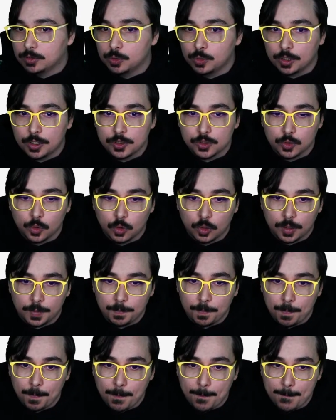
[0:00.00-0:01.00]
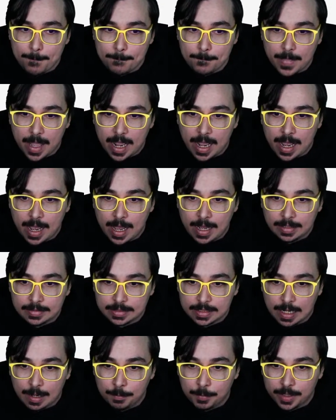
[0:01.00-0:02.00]
to our store,
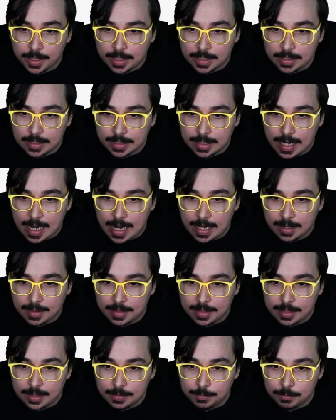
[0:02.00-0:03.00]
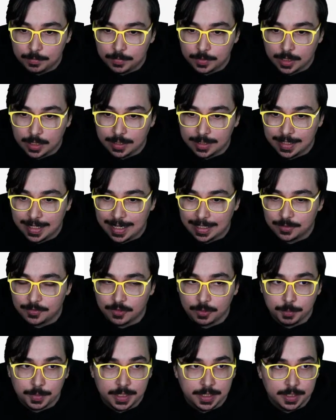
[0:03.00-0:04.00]
and I'm going to click add theme, connect
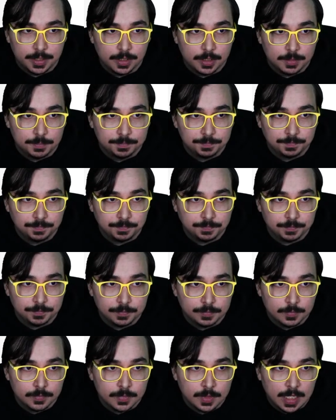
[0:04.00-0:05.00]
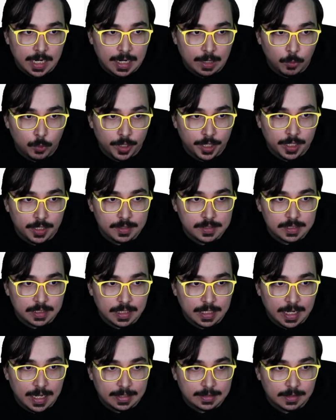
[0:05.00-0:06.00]
from GitHub. And we're going to
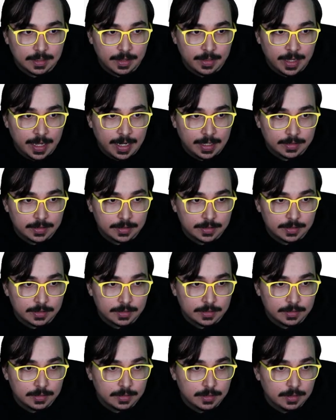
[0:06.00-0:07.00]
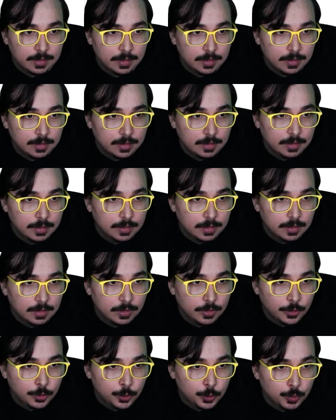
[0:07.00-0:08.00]
select that
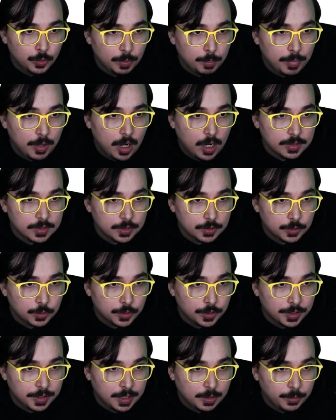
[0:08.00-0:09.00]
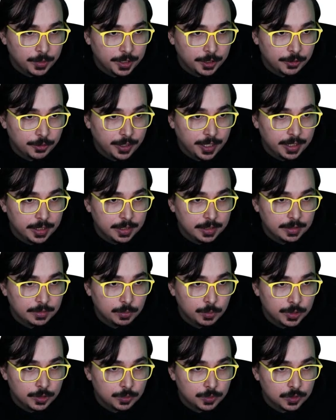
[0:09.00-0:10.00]
new repository that we created,
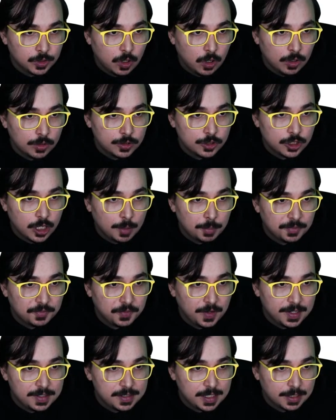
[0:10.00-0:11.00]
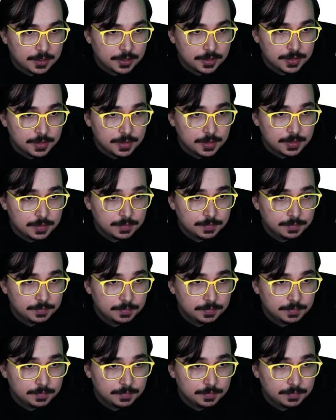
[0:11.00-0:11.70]
which was called Shopify Sections.